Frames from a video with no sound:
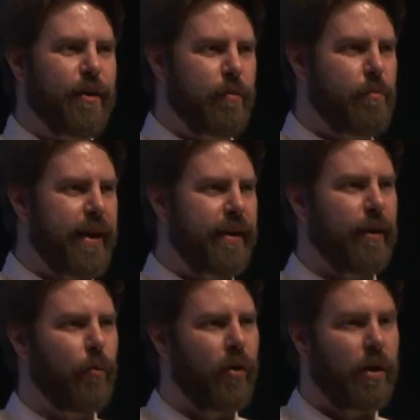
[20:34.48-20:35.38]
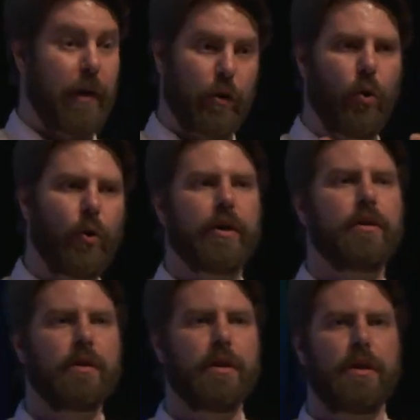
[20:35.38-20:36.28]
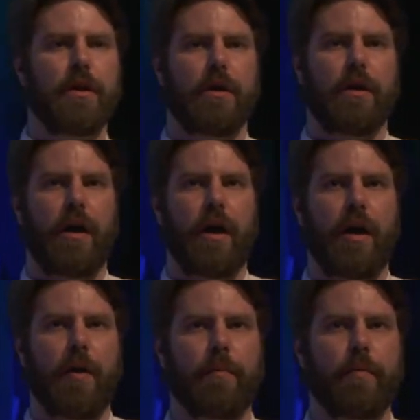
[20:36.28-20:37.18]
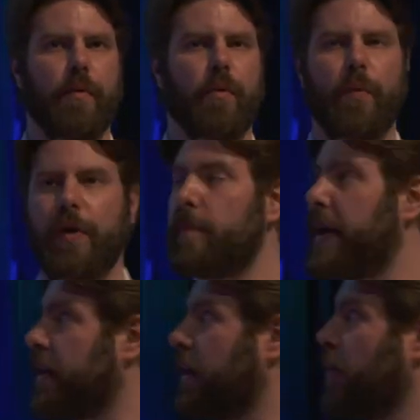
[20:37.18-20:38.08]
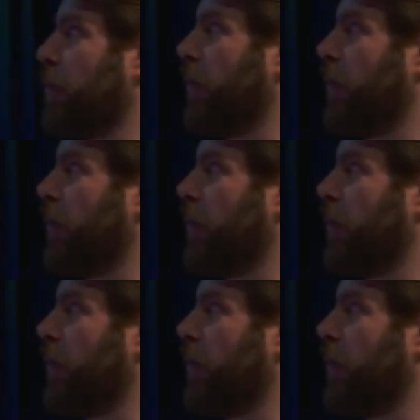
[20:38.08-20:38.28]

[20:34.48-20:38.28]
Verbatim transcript: making work about oil, um, we were making